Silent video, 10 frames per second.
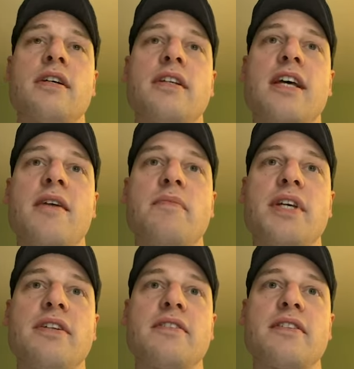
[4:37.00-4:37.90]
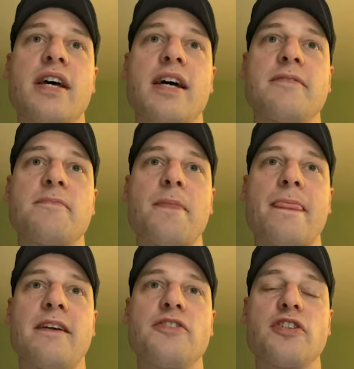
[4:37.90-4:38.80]
That means that
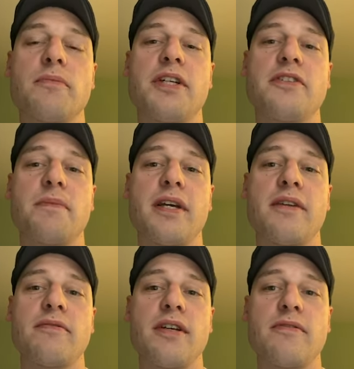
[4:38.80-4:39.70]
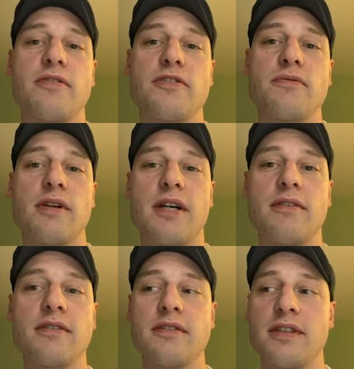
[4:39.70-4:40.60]
Germany and Japan for that first
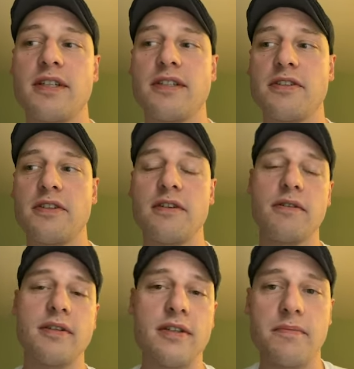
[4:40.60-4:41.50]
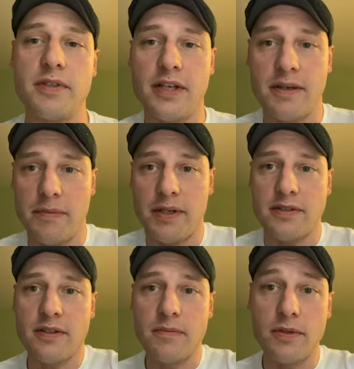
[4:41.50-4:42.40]
round can essentially go at the same time
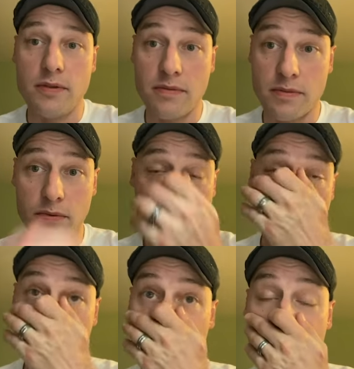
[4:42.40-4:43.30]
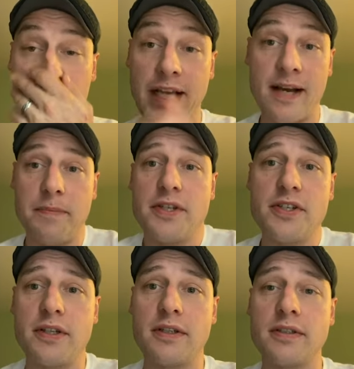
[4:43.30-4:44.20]
because their moves will not overlap each
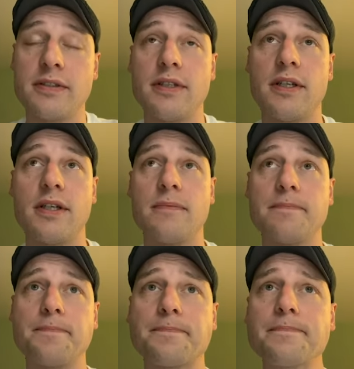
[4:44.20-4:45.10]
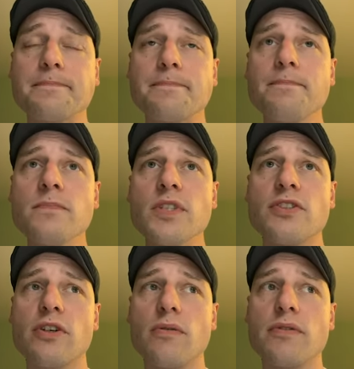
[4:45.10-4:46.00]
other.
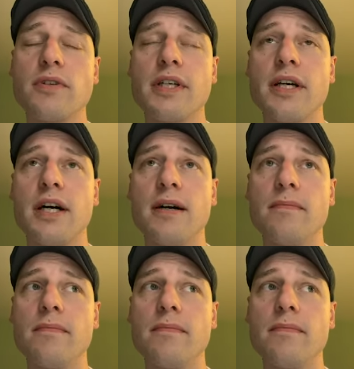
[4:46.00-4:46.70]
A